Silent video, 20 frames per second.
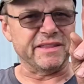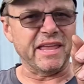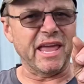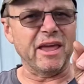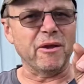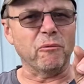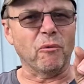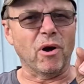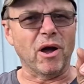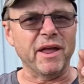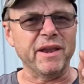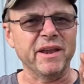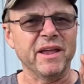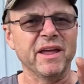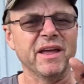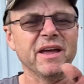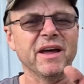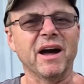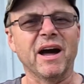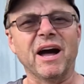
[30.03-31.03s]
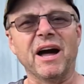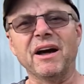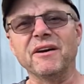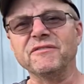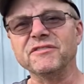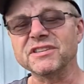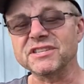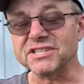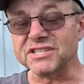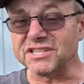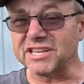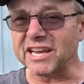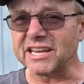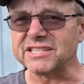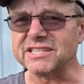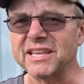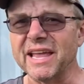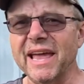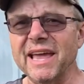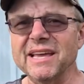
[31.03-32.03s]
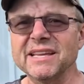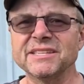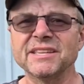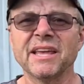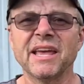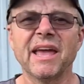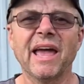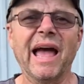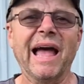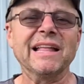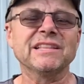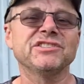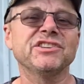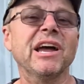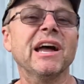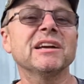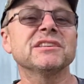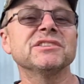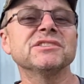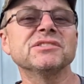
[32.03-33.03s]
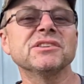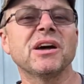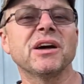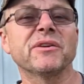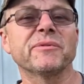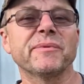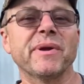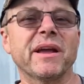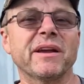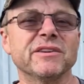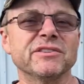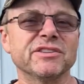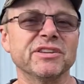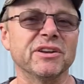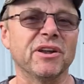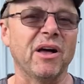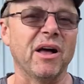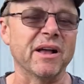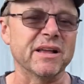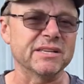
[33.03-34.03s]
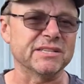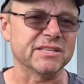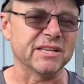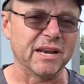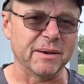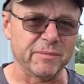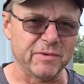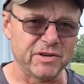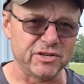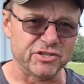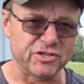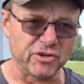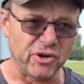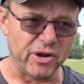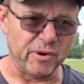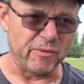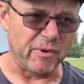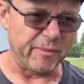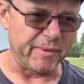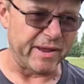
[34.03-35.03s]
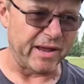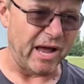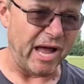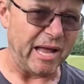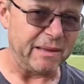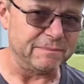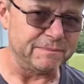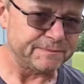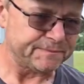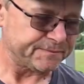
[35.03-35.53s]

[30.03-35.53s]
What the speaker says: day one of 6 days at Jackson's Auto Wreckers in August, and I'm going to show you what we got.